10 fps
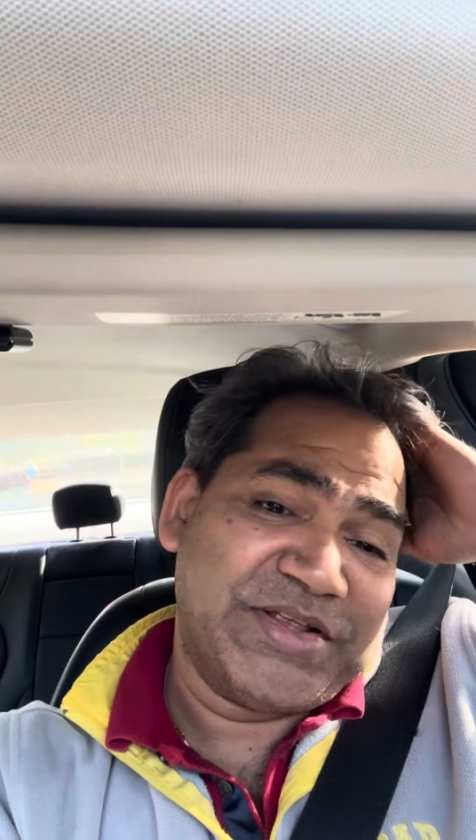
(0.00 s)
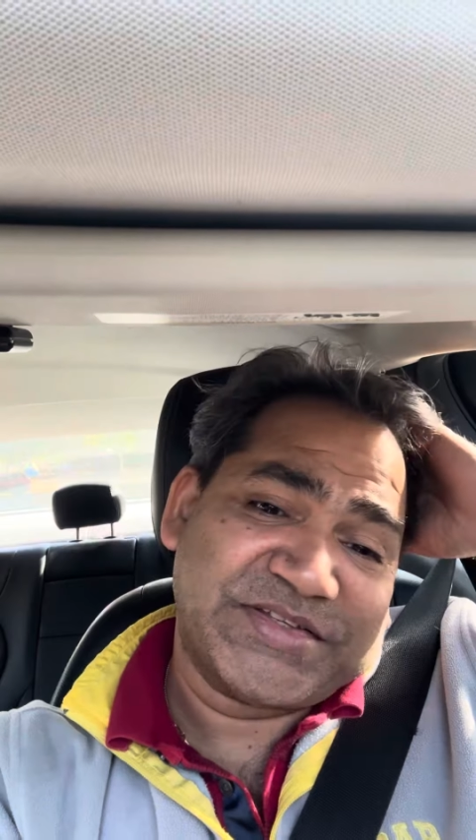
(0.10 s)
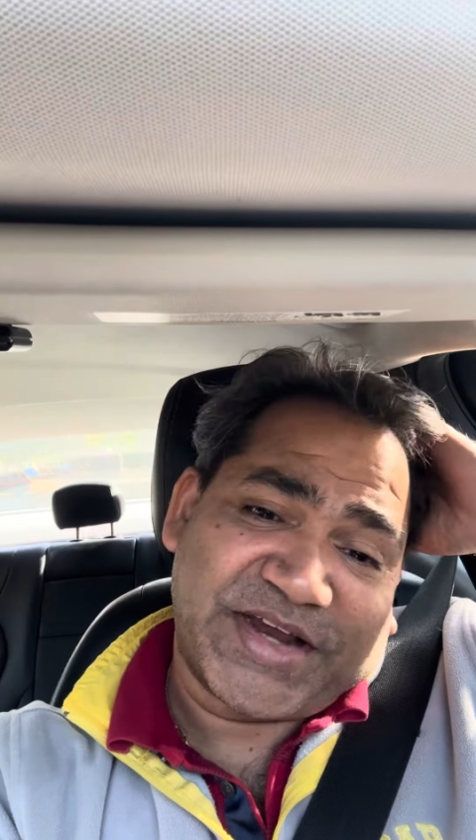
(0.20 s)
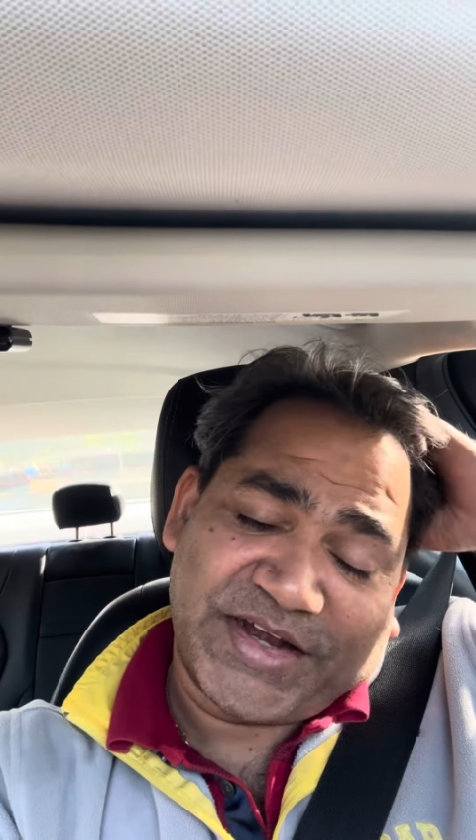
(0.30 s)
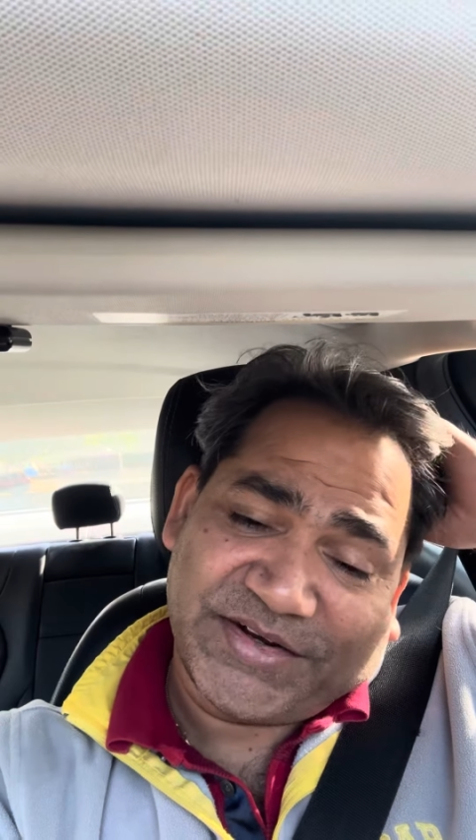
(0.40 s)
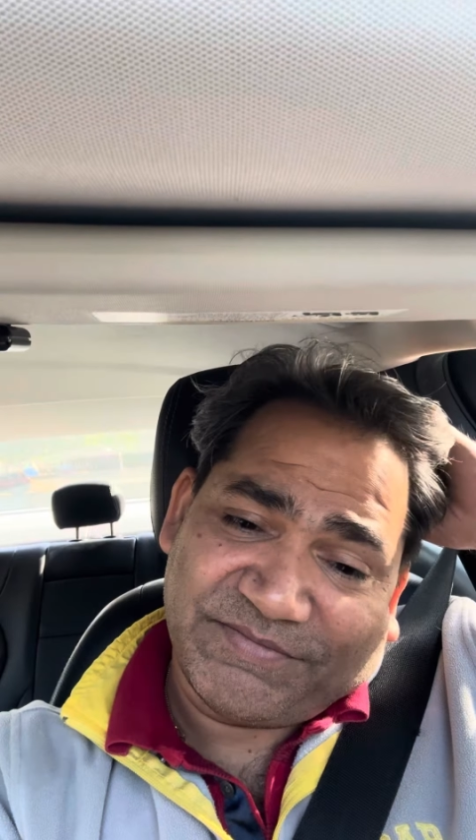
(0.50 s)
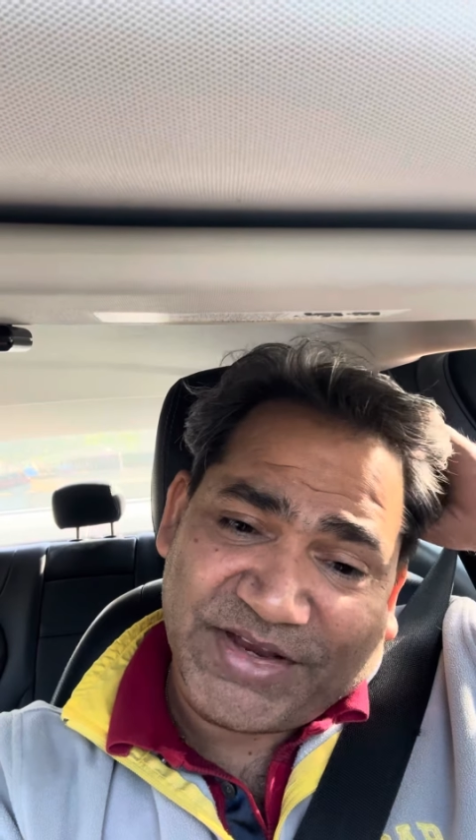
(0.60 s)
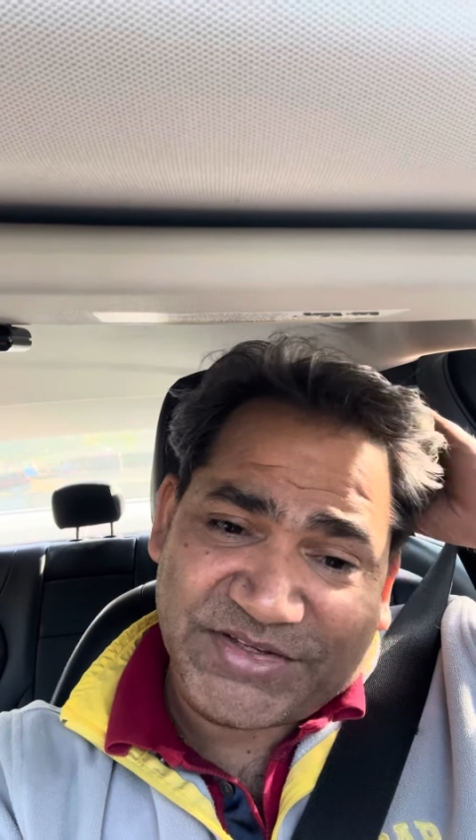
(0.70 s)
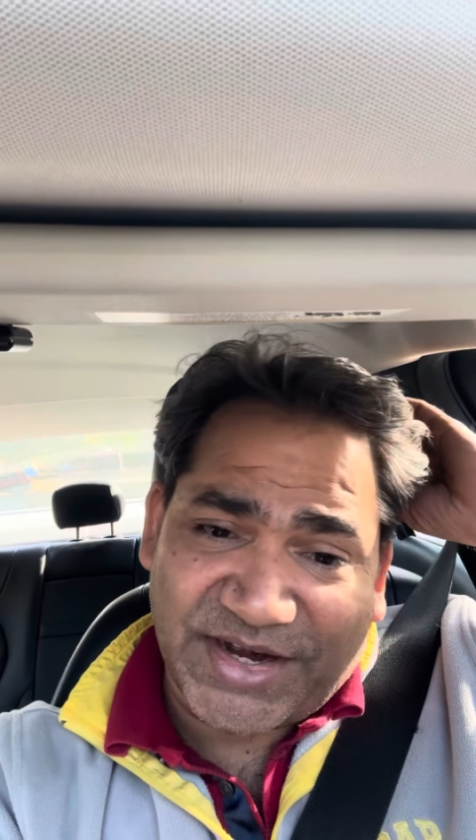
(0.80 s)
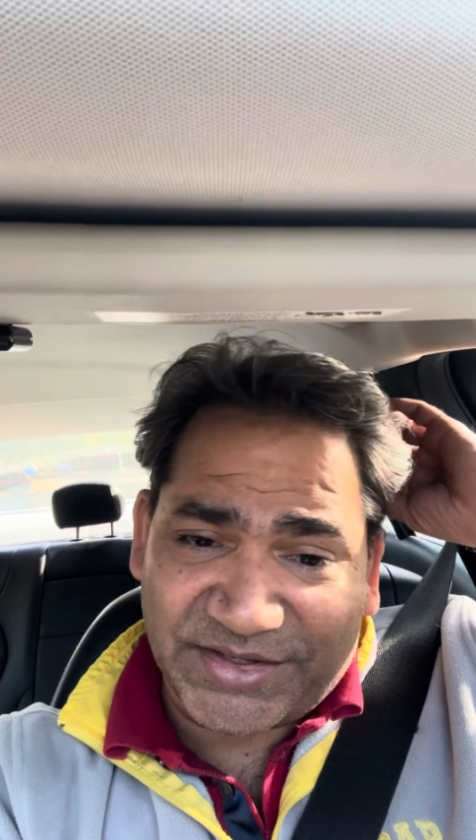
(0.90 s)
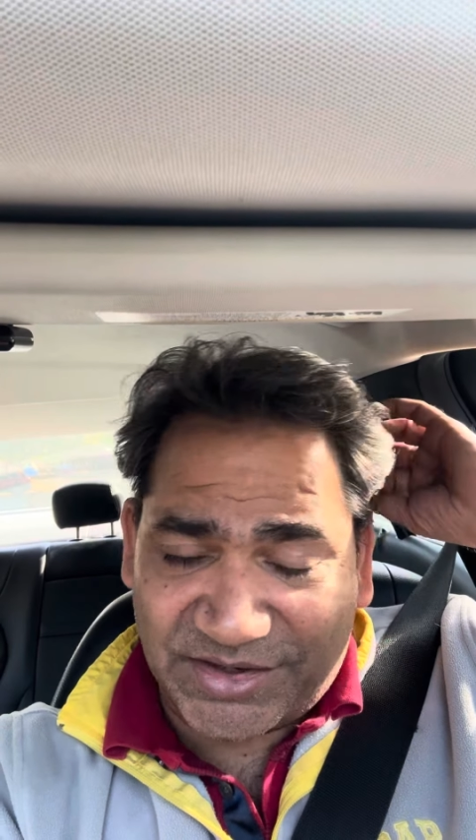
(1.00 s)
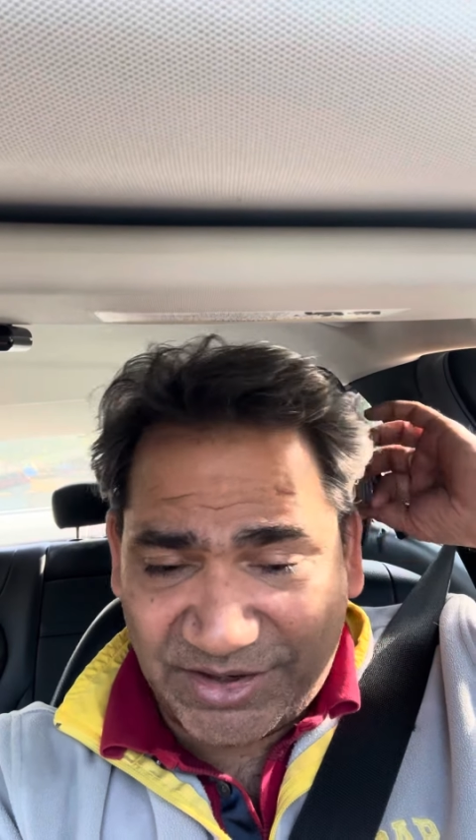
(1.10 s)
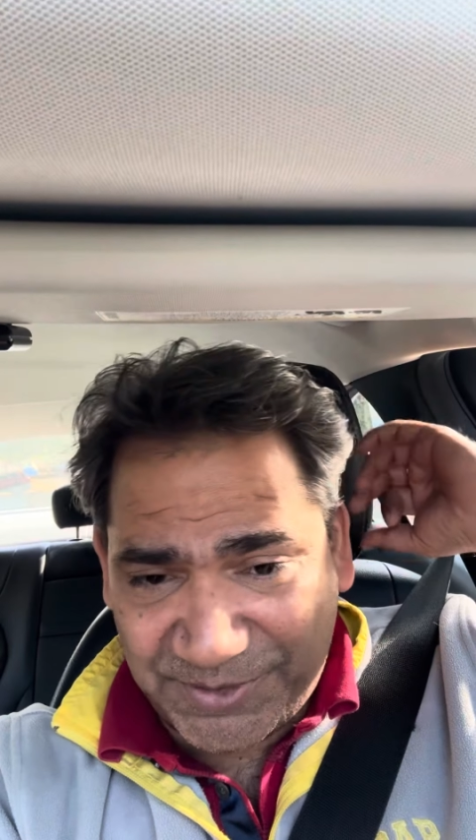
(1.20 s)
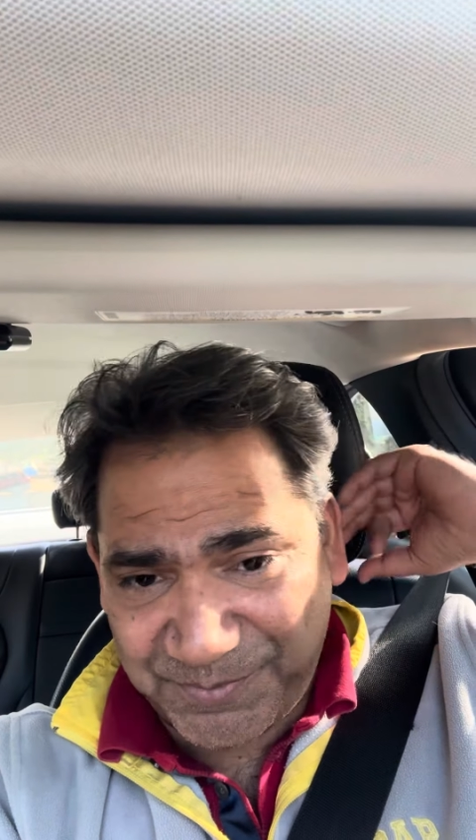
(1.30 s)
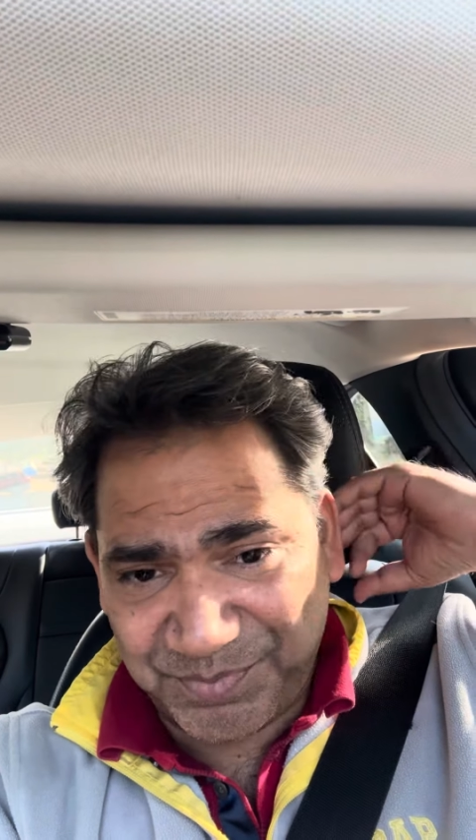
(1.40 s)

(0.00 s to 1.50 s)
inside the car.